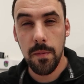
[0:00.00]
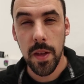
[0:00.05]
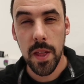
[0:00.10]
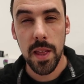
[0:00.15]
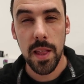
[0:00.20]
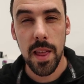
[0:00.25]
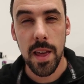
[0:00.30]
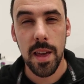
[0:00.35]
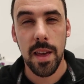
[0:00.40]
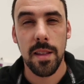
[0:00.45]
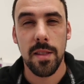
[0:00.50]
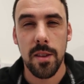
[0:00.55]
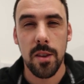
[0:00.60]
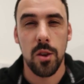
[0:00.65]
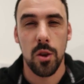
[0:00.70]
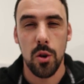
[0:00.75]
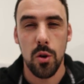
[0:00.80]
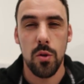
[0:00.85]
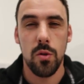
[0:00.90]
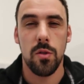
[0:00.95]
I'm feeling like it's a
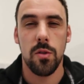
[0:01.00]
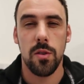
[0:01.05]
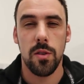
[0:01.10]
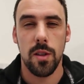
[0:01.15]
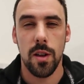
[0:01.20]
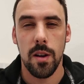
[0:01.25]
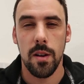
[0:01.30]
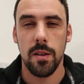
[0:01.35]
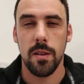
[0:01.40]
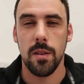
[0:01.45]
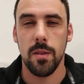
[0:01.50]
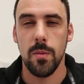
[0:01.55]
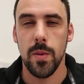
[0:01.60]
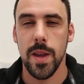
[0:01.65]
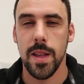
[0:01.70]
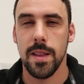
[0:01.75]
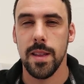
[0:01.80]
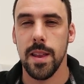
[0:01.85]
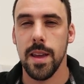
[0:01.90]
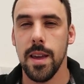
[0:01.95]
good start to the
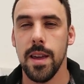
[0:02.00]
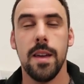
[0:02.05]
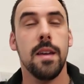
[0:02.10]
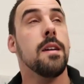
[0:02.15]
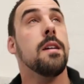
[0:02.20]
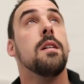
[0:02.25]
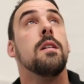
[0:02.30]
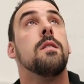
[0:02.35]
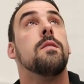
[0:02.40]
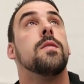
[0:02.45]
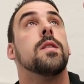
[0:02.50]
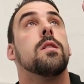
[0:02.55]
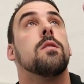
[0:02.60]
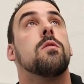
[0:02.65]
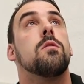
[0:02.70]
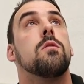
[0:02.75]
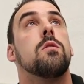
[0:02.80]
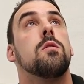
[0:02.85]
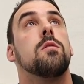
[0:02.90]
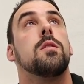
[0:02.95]
week today.
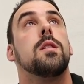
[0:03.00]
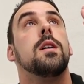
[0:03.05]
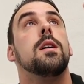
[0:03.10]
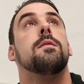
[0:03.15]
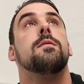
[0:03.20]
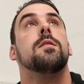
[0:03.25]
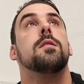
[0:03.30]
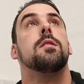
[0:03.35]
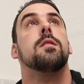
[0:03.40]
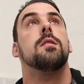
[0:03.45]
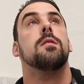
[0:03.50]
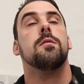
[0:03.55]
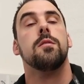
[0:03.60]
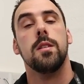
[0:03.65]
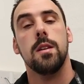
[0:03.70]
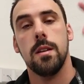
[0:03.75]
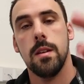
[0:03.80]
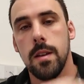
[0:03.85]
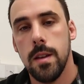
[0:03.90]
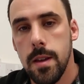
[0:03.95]
Fingers crossed I haven't cursed
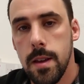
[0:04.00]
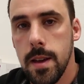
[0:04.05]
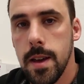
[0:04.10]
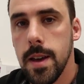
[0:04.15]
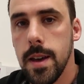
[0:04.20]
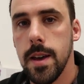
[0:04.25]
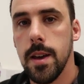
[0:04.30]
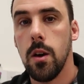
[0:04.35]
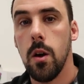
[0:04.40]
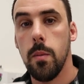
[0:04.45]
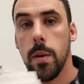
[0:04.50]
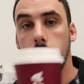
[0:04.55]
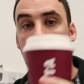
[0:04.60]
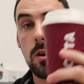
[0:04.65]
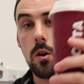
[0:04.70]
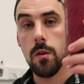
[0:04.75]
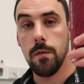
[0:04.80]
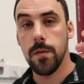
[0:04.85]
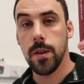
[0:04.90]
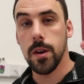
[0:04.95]
it. Uh, got my
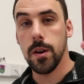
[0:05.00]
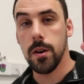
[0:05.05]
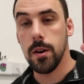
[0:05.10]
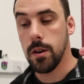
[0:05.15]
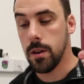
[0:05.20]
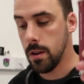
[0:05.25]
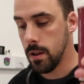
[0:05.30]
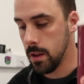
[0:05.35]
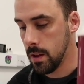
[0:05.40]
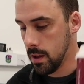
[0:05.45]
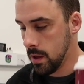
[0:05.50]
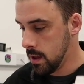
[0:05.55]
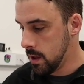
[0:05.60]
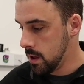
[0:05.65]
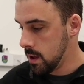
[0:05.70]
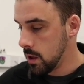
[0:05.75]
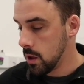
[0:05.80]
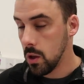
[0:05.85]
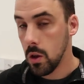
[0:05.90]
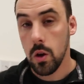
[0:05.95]
coffee on,
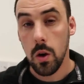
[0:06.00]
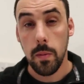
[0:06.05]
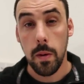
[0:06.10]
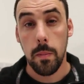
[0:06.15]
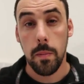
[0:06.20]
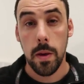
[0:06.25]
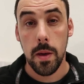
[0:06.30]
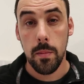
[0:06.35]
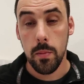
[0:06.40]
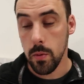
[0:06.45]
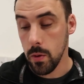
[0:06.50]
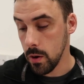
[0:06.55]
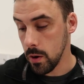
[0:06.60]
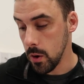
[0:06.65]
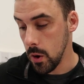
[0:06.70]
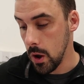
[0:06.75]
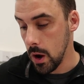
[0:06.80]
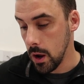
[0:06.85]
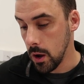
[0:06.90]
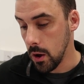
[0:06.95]
got my paperwork
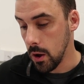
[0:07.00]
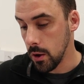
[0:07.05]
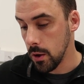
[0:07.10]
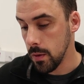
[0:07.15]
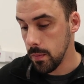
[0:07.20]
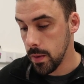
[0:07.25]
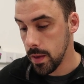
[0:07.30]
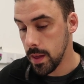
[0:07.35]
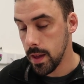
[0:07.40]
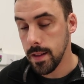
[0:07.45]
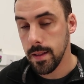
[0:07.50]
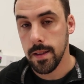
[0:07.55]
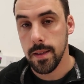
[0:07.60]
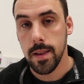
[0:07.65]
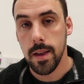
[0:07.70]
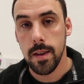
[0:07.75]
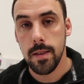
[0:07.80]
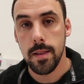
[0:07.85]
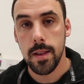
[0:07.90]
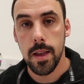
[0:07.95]
on, I got a good bit of that done
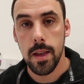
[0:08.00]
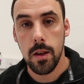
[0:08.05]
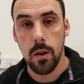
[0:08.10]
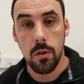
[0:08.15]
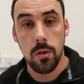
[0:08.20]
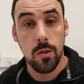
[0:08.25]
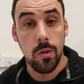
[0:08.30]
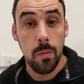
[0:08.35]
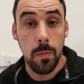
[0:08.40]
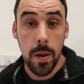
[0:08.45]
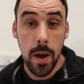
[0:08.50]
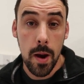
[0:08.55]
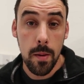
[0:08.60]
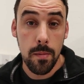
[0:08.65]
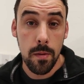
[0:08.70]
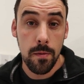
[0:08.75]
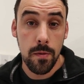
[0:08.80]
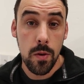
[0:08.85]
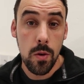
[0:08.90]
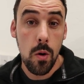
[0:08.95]
yesterday, got a
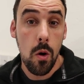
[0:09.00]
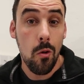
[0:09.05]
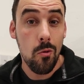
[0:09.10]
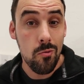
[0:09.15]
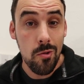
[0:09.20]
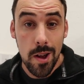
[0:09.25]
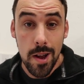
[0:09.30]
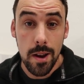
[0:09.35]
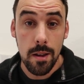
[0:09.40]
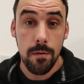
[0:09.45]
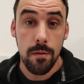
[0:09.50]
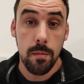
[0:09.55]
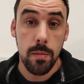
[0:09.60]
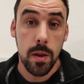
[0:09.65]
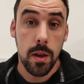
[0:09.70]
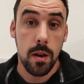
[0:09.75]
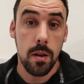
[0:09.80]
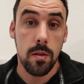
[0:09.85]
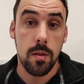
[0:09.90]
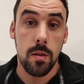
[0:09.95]
superb review already from
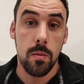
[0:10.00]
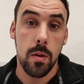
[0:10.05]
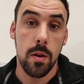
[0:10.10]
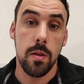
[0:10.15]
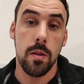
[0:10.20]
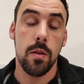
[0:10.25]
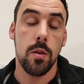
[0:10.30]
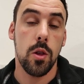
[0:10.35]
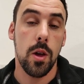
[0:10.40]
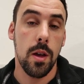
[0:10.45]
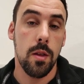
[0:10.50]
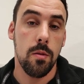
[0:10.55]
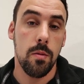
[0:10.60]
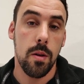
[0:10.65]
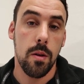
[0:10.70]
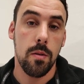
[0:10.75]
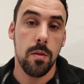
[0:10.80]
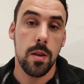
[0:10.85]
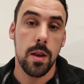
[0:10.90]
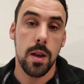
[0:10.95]
the customer that the gents
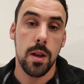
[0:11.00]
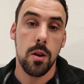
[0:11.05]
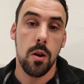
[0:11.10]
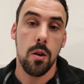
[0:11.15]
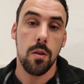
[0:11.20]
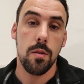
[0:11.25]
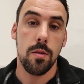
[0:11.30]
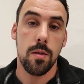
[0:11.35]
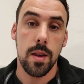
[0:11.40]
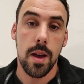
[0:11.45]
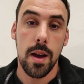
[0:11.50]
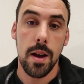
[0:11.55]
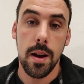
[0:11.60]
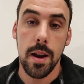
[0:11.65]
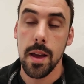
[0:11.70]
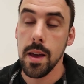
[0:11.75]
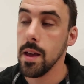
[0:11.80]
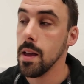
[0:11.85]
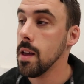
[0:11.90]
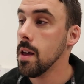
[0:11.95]
were out seeing on
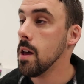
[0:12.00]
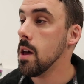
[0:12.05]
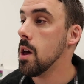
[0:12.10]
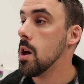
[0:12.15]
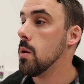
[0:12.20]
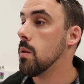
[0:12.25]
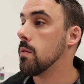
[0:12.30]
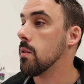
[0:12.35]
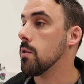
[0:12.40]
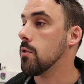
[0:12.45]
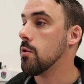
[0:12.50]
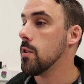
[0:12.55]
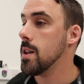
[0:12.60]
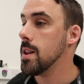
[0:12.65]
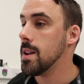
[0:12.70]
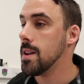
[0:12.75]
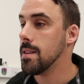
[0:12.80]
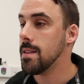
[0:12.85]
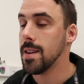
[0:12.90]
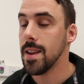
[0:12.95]
Saturday. We've got
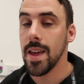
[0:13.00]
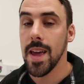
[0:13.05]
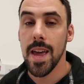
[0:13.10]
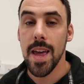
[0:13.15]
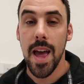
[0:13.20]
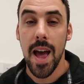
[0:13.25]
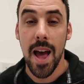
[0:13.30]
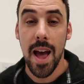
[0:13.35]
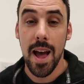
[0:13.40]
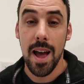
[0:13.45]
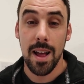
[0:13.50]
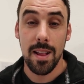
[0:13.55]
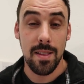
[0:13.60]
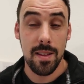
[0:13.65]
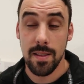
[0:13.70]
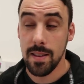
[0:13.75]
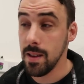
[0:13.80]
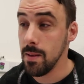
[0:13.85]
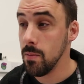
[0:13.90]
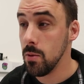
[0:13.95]
training today and
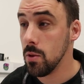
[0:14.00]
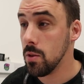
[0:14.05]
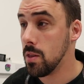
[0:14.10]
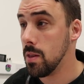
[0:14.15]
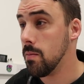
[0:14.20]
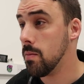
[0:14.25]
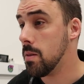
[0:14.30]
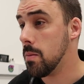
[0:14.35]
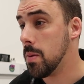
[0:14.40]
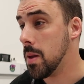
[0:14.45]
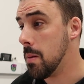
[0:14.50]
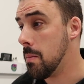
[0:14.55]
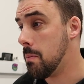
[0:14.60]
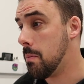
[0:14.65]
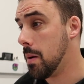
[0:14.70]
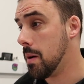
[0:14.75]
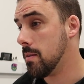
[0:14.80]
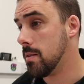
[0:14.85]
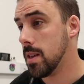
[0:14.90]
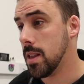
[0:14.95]
the team just seemed to be
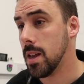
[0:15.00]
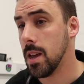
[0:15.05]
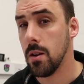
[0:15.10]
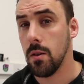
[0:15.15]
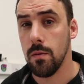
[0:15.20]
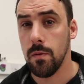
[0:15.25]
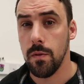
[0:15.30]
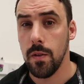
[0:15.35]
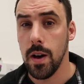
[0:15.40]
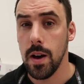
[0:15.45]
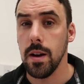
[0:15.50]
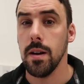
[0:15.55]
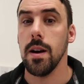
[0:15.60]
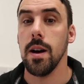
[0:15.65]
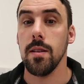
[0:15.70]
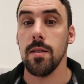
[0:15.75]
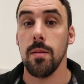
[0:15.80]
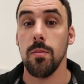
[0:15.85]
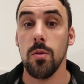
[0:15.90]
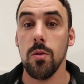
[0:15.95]
buzzing and on fire
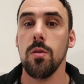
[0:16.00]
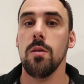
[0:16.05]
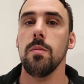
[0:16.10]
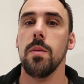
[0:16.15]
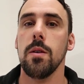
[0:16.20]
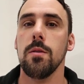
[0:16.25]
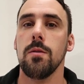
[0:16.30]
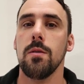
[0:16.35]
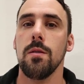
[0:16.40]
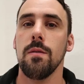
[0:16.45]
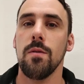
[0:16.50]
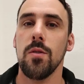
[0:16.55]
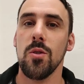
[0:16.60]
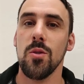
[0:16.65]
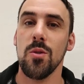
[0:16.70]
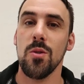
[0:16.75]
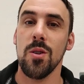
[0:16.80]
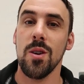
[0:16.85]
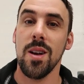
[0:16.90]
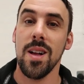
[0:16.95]
as I'm just about to
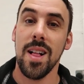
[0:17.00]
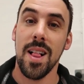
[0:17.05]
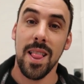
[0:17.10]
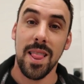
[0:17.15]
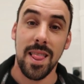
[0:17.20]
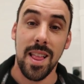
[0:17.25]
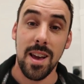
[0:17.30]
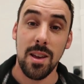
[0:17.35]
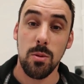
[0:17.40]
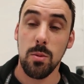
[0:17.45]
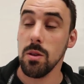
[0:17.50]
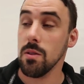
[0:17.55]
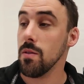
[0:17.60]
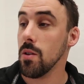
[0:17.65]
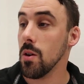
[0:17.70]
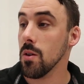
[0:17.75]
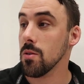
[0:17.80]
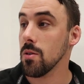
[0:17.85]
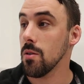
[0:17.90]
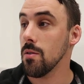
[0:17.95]
review last week's
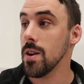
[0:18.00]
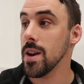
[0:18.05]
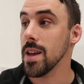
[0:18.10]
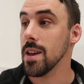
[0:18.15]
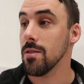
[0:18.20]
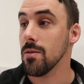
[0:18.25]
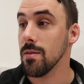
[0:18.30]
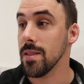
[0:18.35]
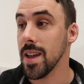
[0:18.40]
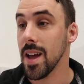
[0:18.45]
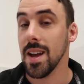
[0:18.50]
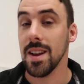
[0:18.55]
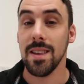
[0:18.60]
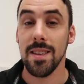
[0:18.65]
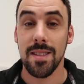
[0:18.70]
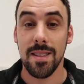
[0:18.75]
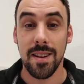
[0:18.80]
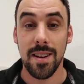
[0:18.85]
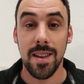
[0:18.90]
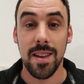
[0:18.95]
vlogs already. So Dan
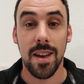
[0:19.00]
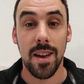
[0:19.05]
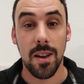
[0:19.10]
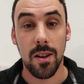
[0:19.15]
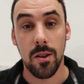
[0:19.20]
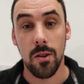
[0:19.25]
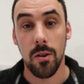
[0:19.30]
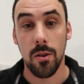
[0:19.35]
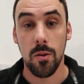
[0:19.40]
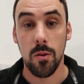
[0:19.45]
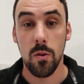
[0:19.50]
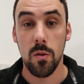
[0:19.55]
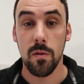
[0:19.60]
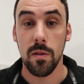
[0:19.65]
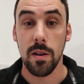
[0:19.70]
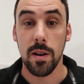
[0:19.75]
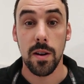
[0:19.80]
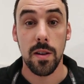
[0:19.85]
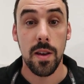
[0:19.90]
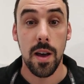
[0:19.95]
has done it and got it
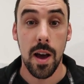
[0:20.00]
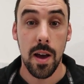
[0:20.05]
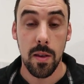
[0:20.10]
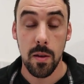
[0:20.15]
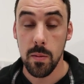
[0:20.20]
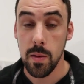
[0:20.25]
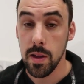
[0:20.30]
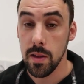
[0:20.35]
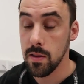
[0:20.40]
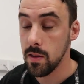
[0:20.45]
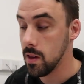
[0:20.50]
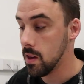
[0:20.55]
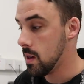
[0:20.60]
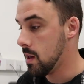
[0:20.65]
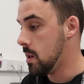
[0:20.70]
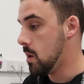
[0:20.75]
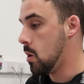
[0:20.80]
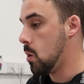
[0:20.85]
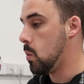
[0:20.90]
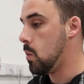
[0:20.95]
over. Now that either means
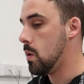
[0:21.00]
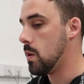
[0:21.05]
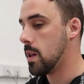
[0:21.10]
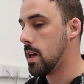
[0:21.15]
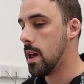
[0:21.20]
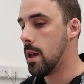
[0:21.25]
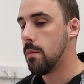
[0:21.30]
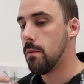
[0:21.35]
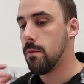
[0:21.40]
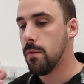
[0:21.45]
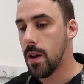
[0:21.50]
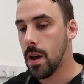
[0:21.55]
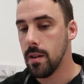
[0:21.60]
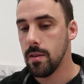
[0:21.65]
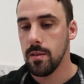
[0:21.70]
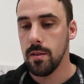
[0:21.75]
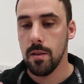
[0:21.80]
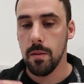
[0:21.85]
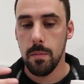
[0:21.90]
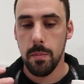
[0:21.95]
we're getting
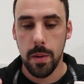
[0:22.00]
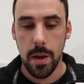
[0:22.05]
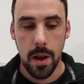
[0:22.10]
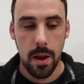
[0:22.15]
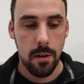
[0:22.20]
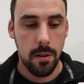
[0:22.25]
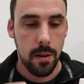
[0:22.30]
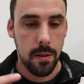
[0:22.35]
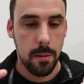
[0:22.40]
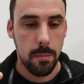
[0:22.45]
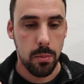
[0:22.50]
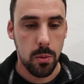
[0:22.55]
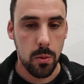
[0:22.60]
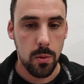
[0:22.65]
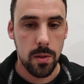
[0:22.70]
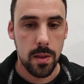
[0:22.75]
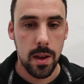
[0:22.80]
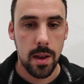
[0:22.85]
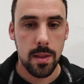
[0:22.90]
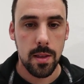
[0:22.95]
faster, better at the
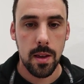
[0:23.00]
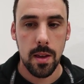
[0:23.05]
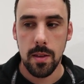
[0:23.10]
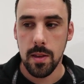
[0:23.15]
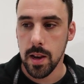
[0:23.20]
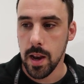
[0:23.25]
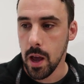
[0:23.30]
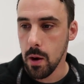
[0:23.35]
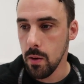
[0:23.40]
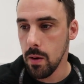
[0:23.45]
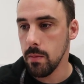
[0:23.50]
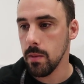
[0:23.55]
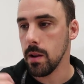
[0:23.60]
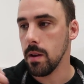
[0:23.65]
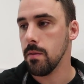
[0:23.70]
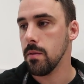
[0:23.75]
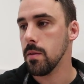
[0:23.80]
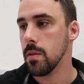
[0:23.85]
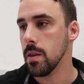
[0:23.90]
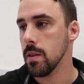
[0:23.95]
processes and how I'm
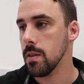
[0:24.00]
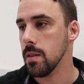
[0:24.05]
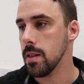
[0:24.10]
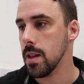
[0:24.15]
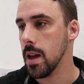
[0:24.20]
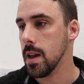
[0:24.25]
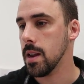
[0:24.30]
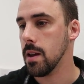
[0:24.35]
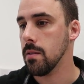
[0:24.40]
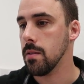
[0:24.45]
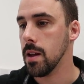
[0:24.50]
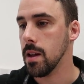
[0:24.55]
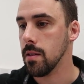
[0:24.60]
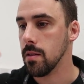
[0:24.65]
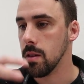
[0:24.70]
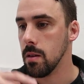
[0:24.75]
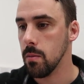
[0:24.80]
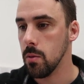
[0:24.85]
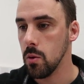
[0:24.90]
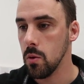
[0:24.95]
delivering things to Dan, how
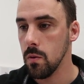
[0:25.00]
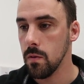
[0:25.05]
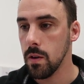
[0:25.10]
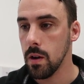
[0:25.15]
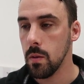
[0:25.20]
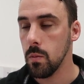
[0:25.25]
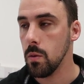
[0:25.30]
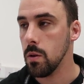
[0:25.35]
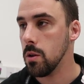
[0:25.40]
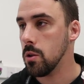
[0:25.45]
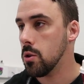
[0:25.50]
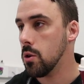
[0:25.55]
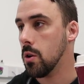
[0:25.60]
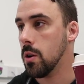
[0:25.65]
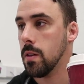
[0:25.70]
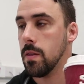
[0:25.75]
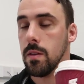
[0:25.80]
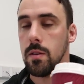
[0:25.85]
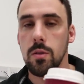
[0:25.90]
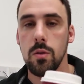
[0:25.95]
Dan's coming over and we're
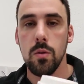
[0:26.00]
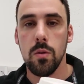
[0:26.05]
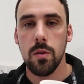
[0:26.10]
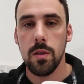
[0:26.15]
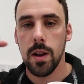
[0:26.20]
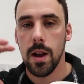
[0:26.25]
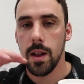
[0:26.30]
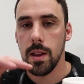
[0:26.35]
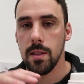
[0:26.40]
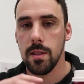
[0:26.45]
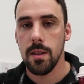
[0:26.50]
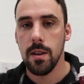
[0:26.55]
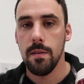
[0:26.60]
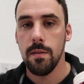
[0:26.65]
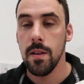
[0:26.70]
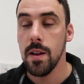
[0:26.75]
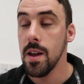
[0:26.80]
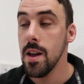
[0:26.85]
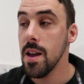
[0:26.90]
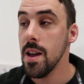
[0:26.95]
enjoying this new style of
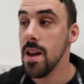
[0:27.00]
stuff.